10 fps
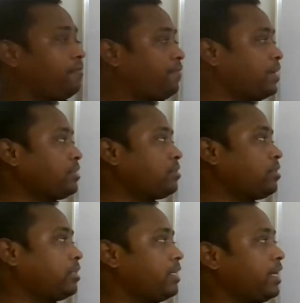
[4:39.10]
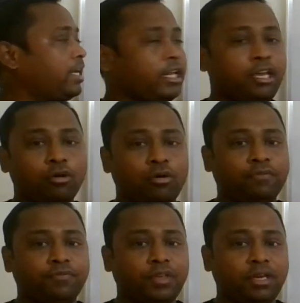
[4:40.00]
first the degree
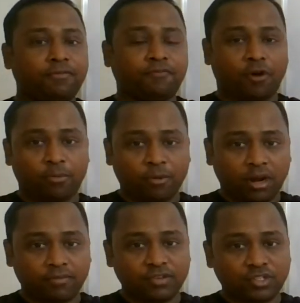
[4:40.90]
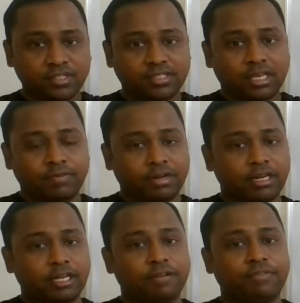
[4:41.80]
of the formula which is given.
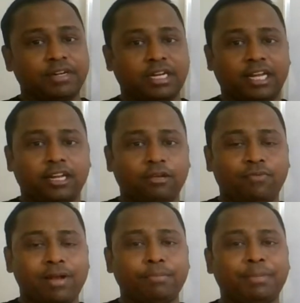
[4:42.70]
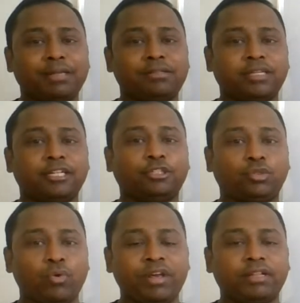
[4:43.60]
If your degree 1 means it's
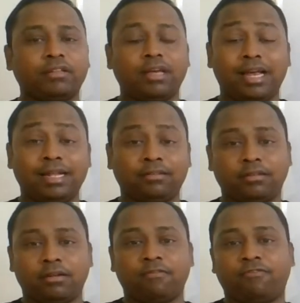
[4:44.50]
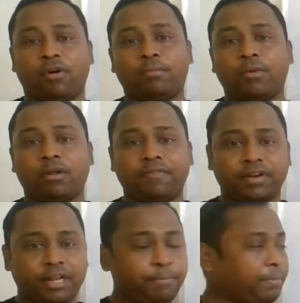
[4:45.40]
showing the nth term formula of
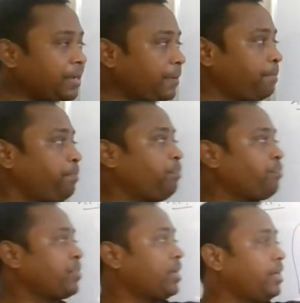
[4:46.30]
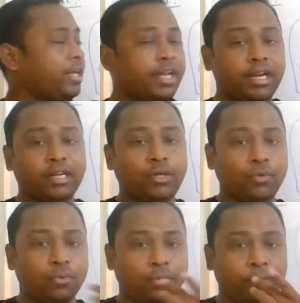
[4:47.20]
an AP. Degree
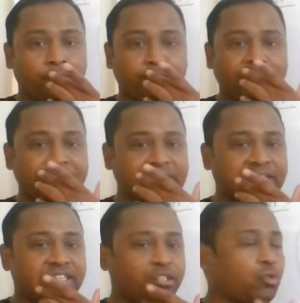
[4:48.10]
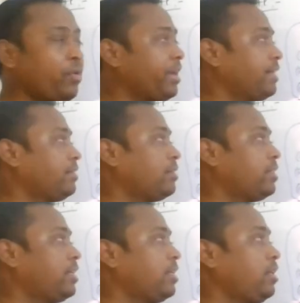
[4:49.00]
2 means it's showing the
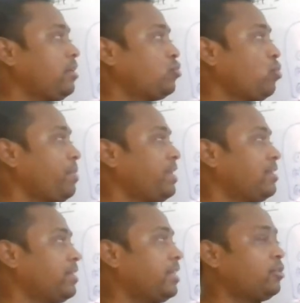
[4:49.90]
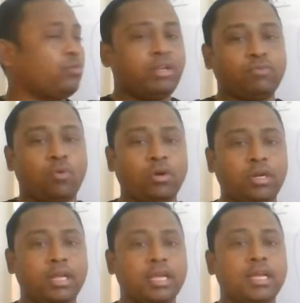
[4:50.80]
degree 2 means it's showing what?